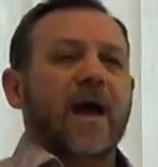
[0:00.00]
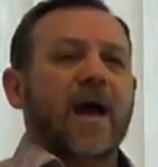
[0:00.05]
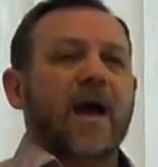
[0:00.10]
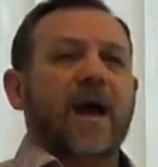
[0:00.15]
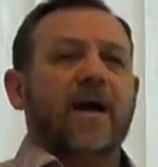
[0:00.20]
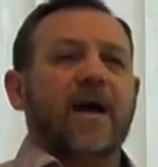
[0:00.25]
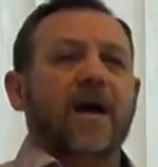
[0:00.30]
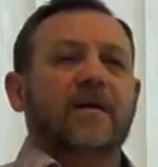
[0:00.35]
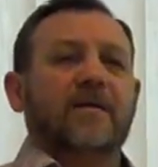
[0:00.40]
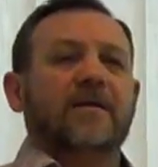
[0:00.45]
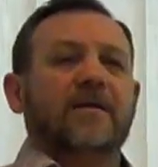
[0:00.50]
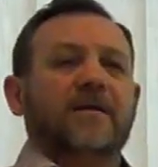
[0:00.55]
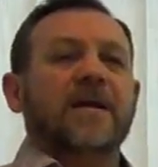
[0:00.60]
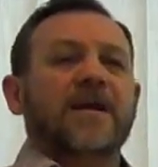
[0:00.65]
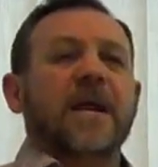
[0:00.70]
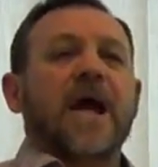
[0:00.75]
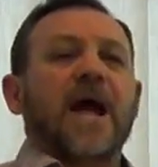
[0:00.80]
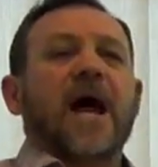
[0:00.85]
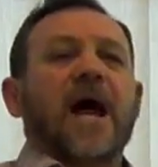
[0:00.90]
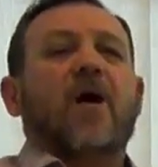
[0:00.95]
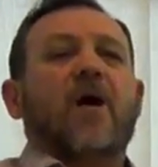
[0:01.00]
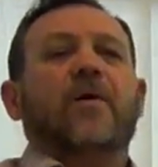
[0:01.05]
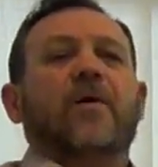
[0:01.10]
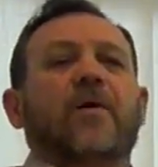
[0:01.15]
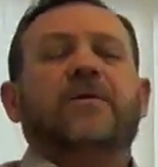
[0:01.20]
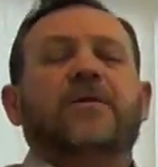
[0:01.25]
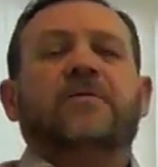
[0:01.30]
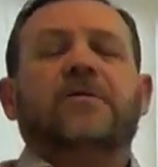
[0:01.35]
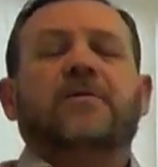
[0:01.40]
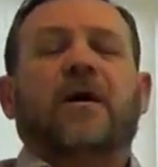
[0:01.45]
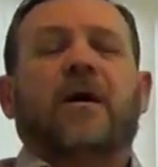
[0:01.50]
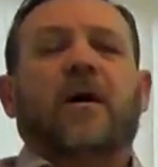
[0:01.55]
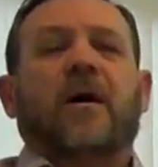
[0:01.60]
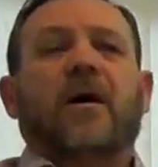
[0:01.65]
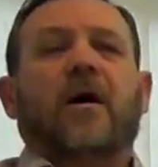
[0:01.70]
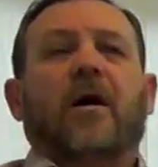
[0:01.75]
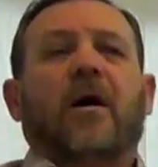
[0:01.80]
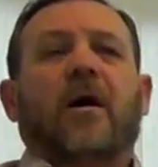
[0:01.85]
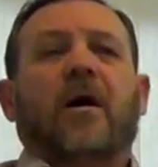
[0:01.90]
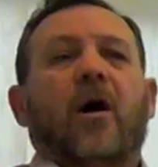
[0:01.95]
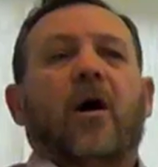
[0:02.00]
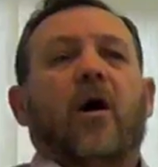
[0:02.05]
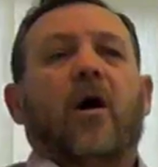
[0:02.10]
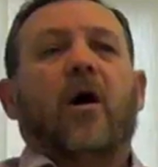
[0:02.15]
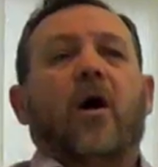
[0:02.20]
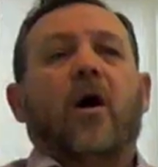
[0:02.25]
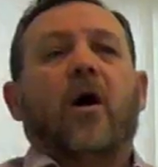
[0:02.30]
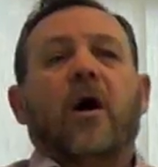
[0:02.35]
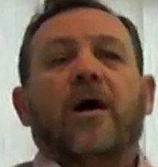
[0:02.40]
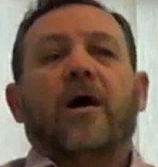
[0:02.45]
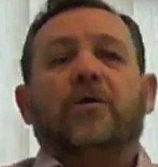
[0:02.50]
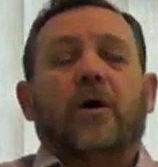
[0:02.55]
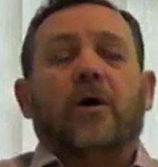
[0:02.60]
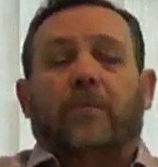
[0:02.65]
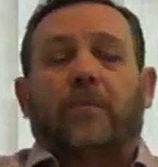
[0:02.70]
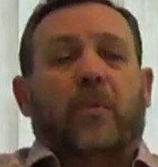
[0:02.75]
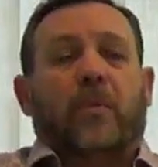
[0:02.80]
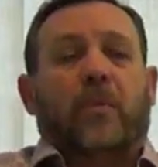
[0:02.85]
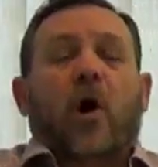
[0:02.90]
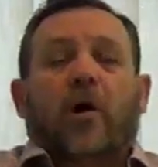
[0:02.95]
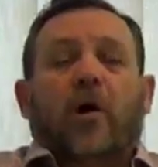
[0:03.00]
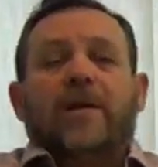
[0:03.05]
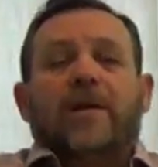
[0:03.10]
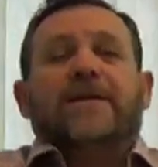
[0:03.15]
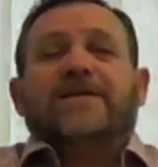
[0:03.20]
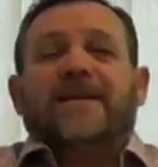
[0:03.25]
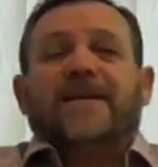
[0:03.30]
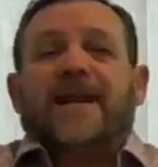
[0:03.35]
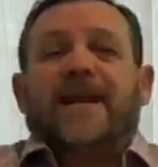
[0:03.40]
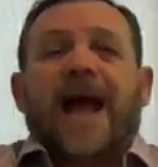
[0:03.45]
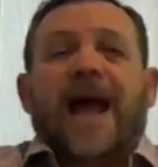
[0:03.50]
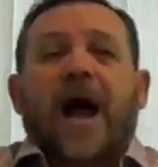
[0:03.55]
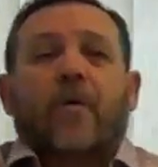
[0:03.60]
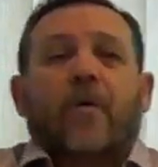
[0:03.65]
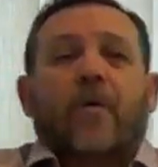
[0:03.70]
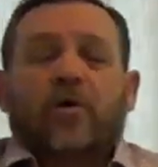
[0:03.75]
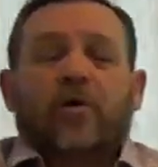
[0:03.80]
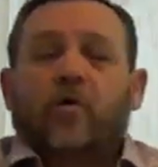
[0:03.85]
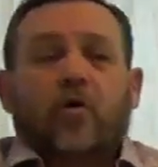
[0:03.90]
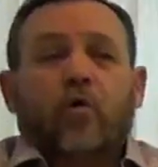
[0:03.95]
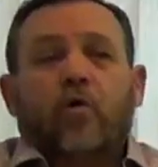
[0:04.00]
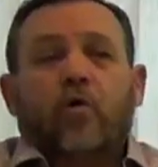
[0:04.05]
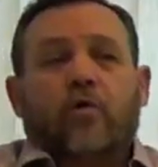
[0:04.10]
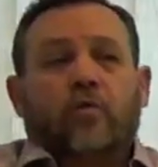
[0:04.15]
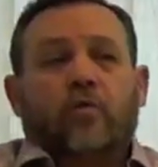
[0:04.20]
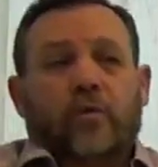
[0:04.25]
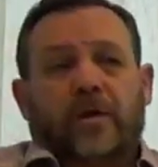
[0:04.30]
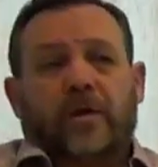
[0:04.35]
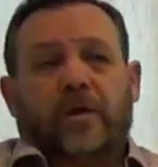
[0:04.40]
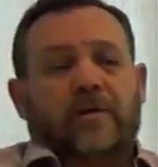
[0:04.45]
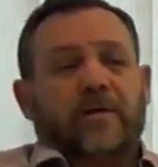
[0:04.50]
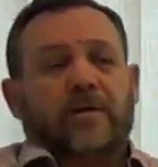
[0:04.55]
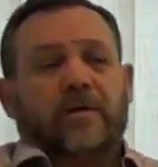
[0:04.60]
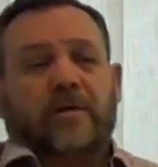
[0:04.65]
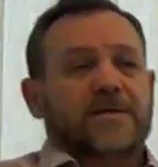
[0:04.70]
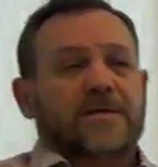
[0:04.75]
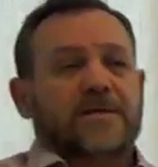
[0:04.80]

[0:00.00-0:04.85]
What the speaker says: And now the ball is in our court, we could